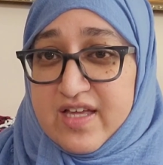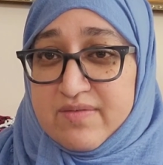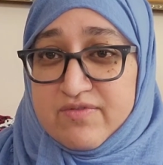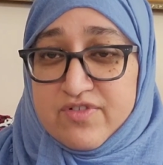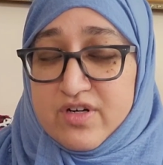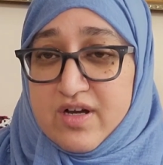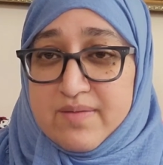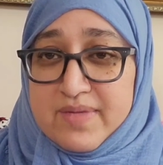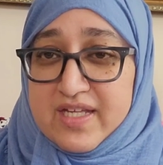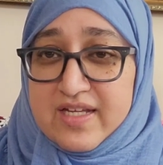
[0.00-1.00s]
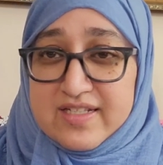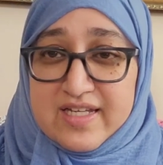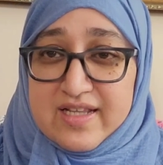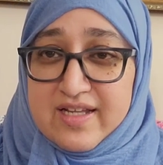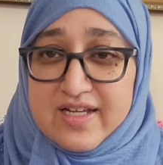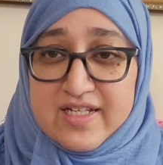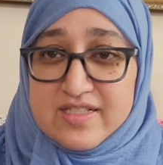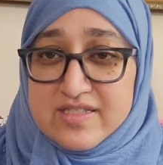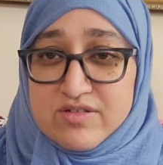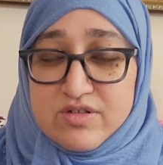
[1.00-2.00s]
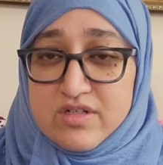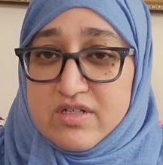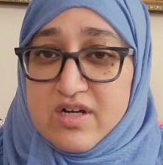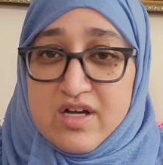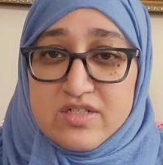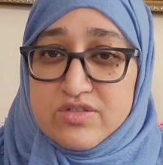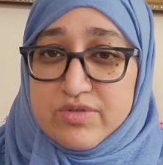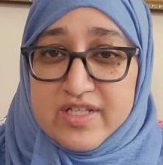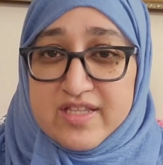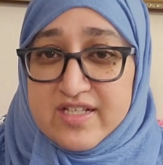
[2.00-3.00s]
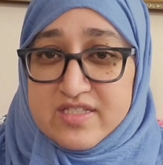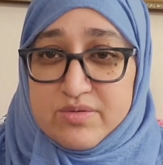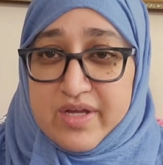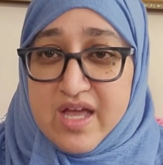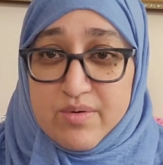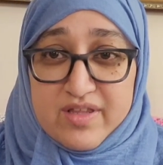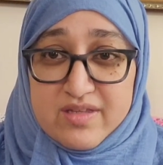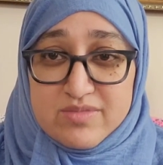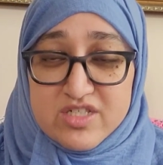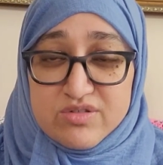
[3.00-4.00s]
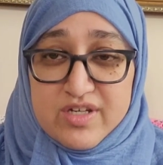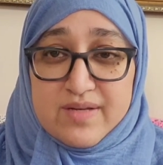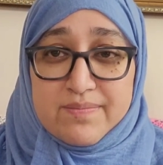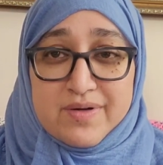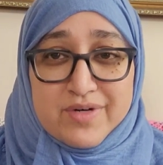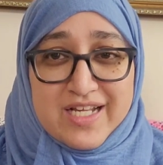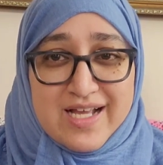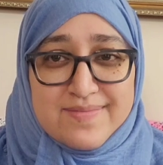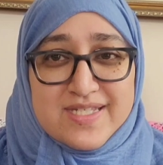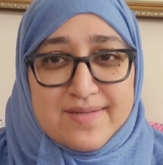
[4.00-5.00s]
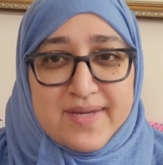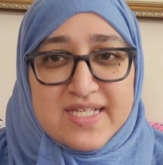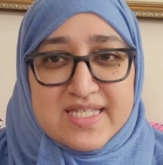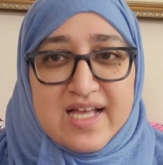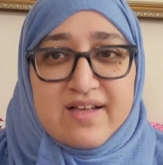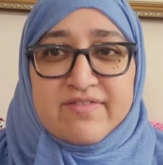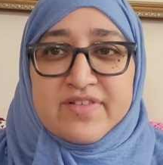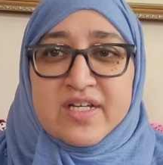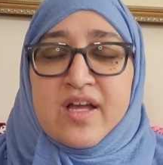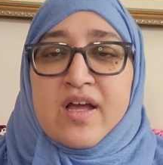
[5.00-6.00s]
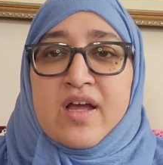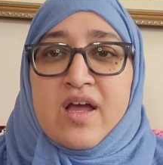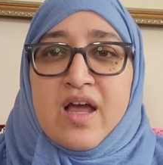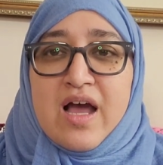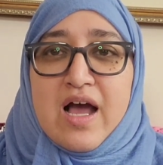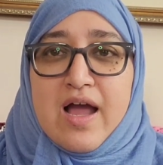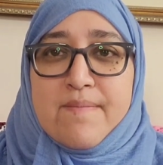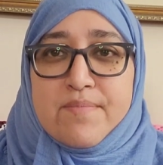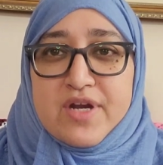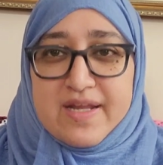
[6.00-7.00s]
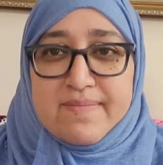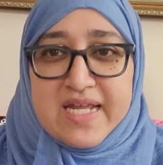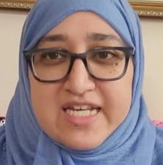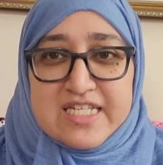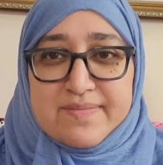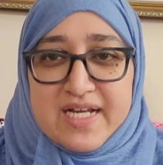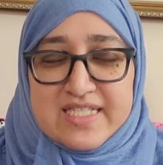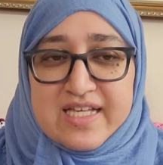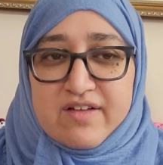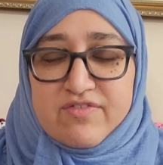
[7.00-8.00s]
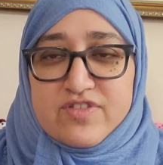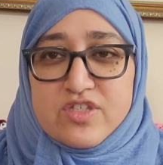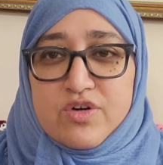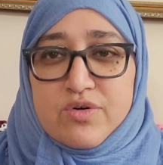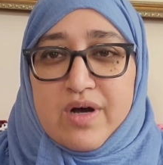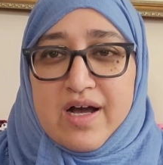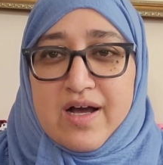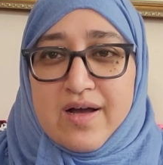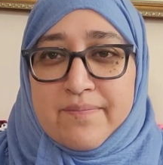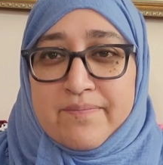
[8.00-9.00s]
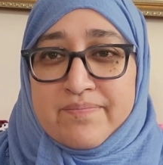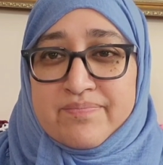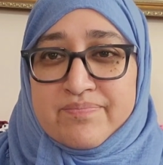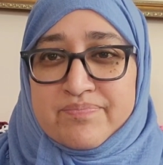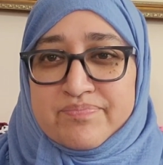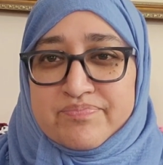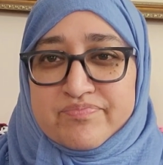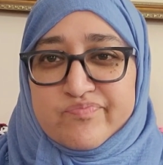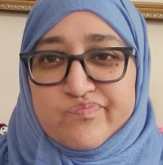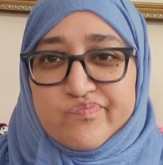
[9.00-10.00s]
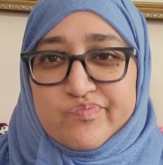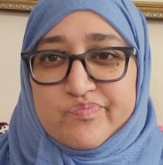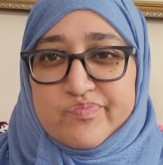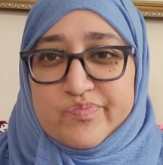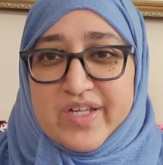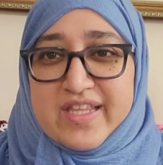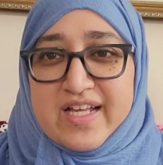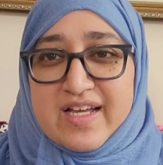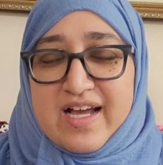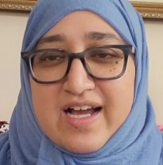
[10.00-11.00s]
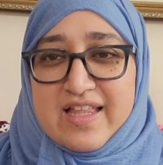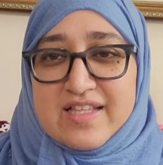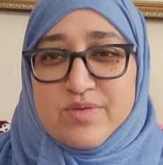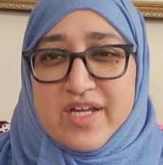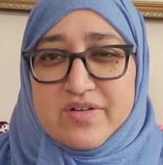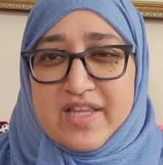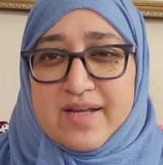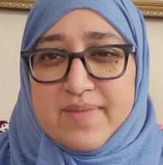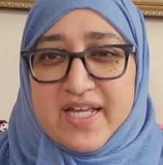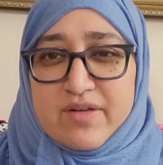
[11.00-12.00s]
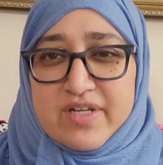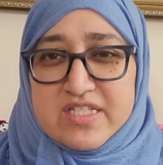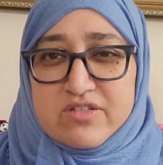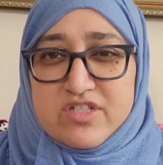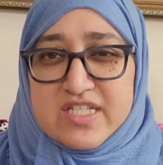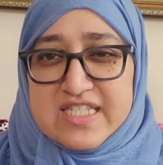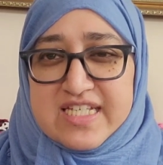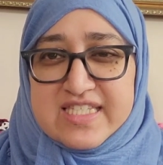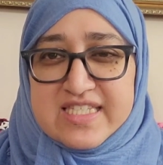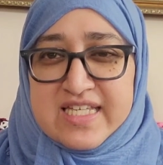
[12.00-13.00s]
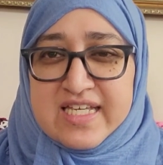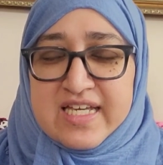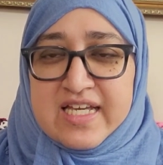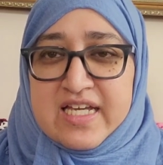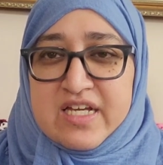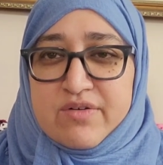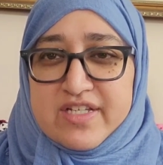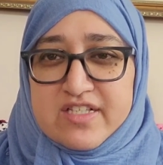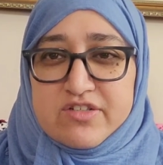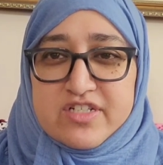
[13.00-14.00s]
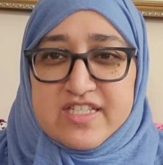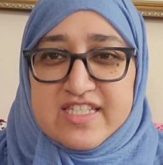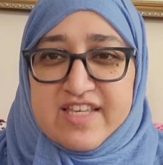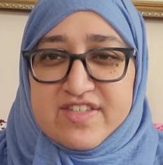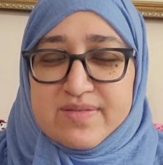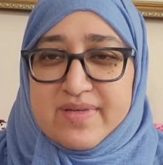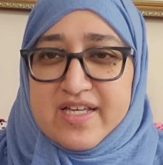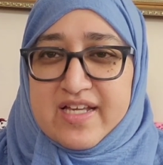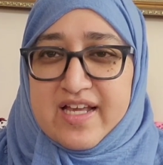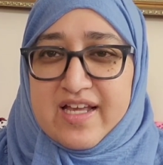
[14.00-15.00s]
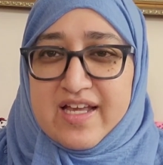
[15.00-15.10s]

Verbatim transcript: them for not making deadlines or not doing things the way I want them to do it. But when it comes to myself, I'm pretty mean to myself. So um, I think that's why I don't like making resolutions because resolutions gives me